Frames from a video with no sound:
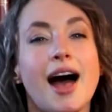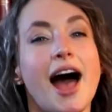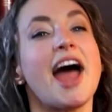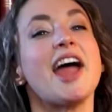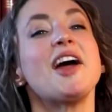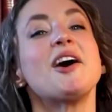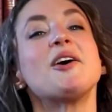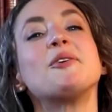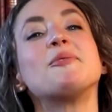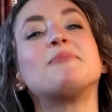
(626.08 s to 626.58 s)

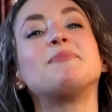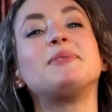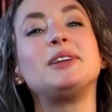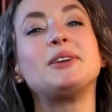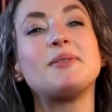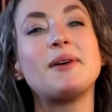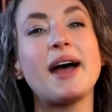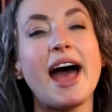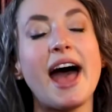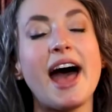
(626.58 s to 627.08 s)
I hope
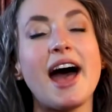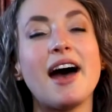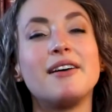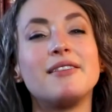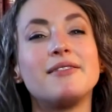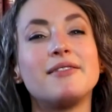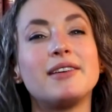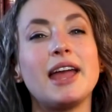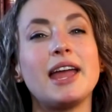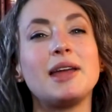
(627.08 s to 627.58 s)
you
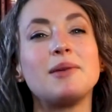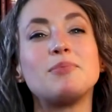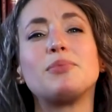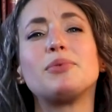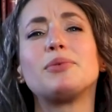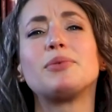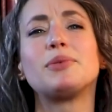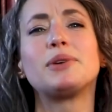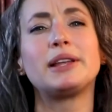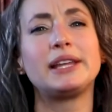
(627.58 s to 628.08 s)
have a
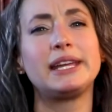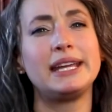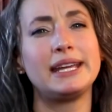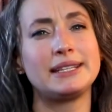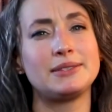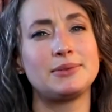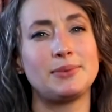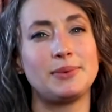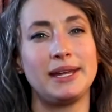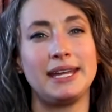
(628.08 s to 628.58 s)

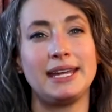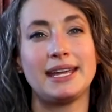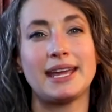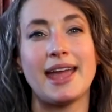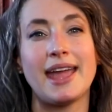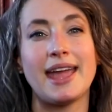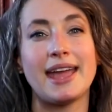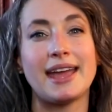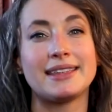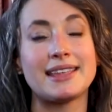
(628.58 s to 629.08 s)
brilliant week,
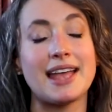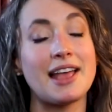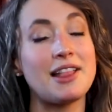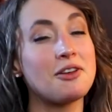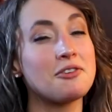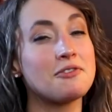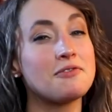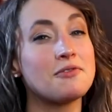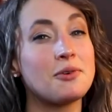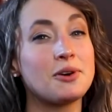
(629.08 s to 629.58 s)
and I
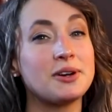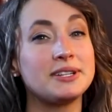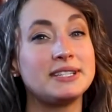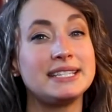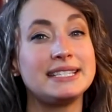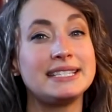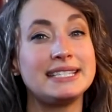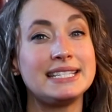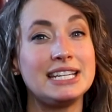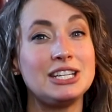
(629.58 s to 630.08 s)
look forward
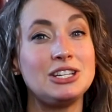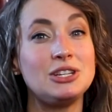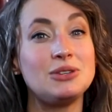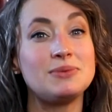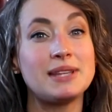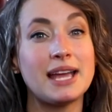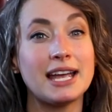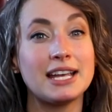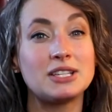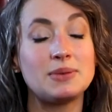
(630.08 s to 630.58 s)
to seeing you
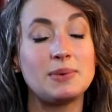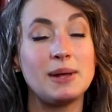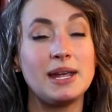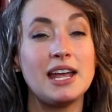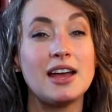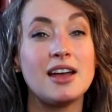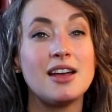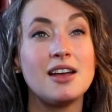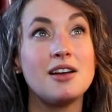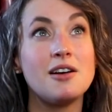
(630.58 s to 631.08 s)
next
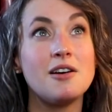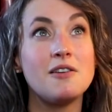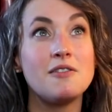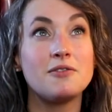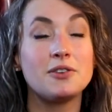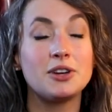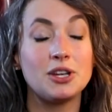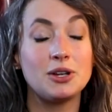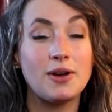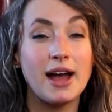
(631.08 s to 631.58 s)
week
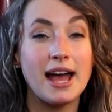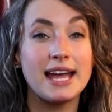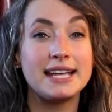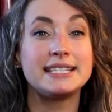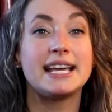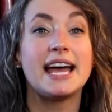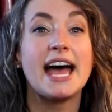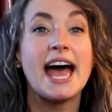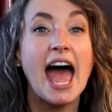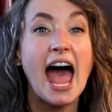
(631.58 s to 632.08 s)
for you
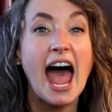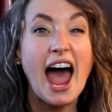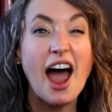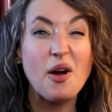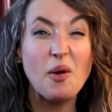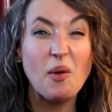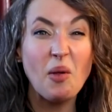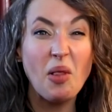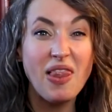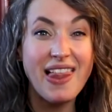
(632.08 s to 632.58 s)
guys,
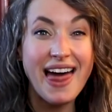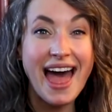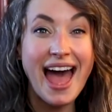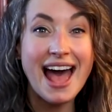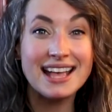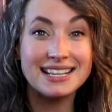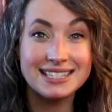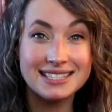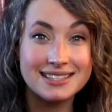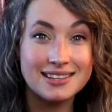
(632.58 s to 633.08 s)
our
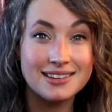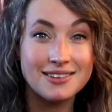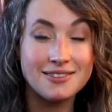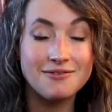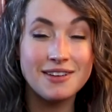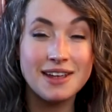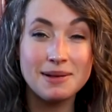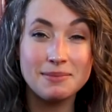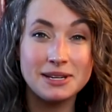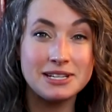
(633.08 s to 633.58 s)
last
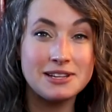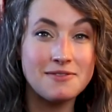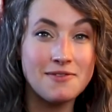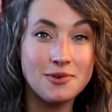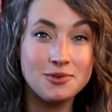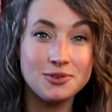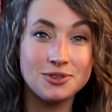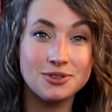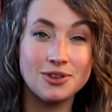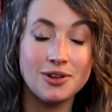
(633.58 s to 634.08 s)
family
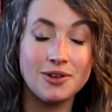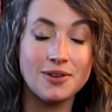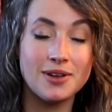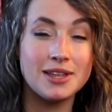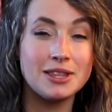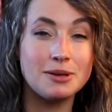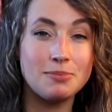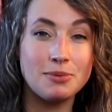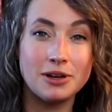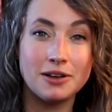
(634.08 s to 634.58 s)
devotional
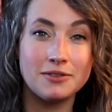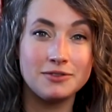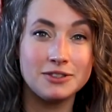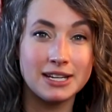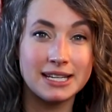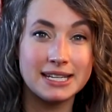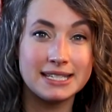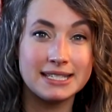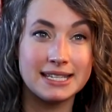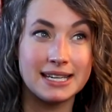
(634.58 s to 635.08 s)
in the book of
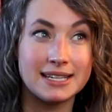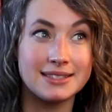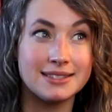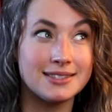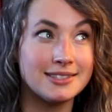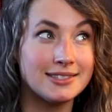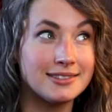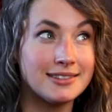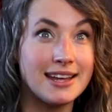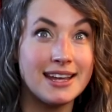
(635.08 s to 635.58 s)

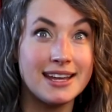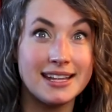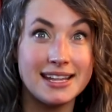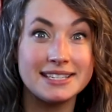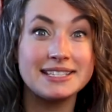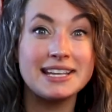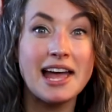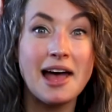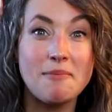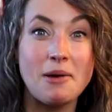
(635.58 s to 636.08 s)
Genesis. It
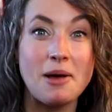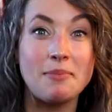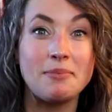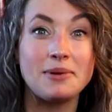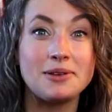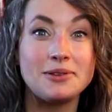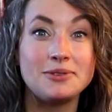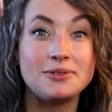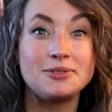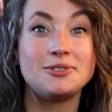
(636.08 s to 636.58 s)
has come up
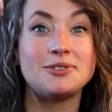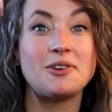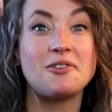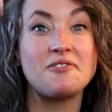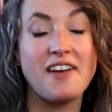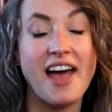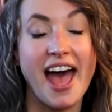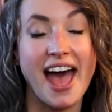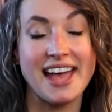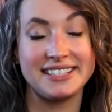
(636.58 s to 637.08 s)
so
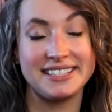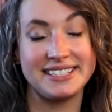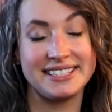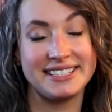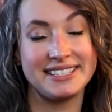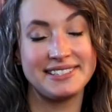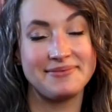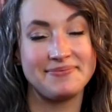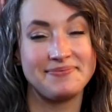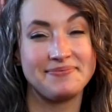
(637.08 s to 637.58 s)

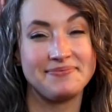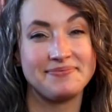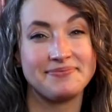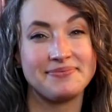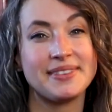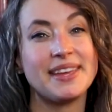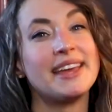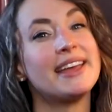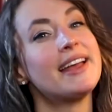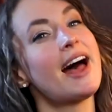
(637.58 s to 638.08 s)
fast.
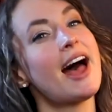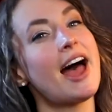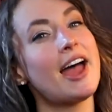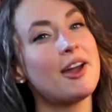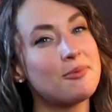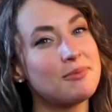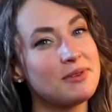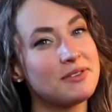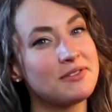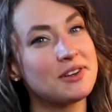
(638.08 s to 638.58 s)
I
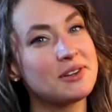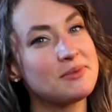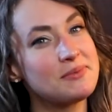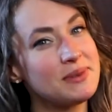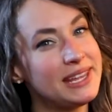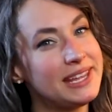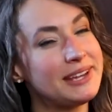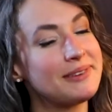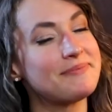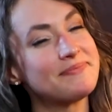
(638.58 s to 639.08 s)
hope you have a good
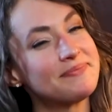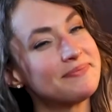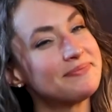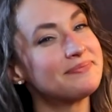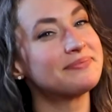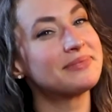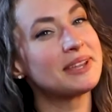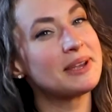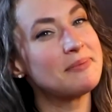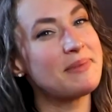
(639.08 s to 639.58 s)
week.
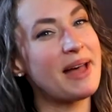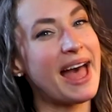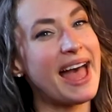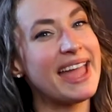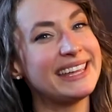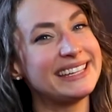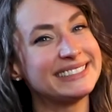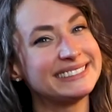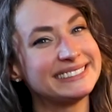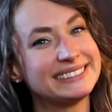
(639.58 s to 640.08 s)

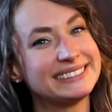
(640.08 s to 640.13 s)
Bye.